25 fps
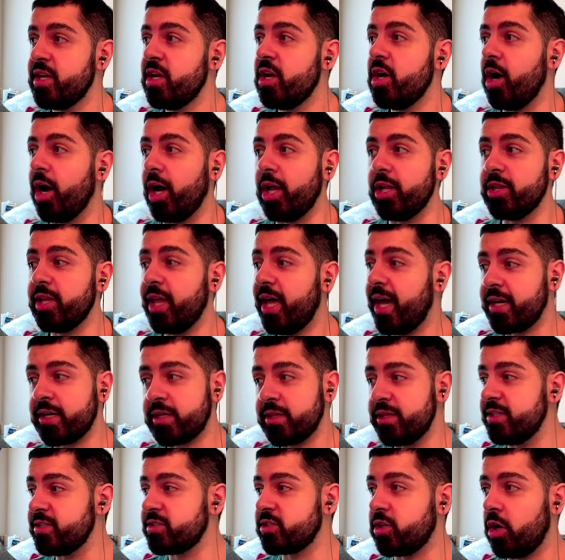a lot of
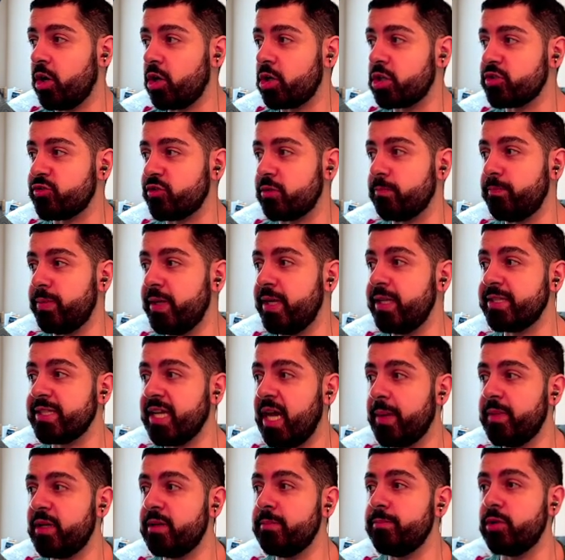these cards from Pink
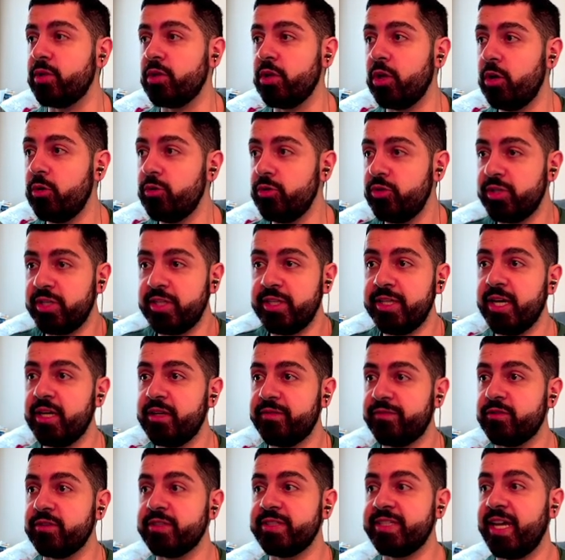Diamond and below you can get for
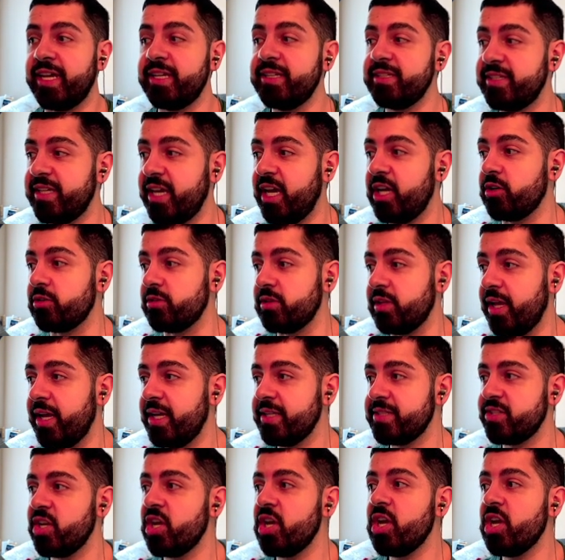10k or less.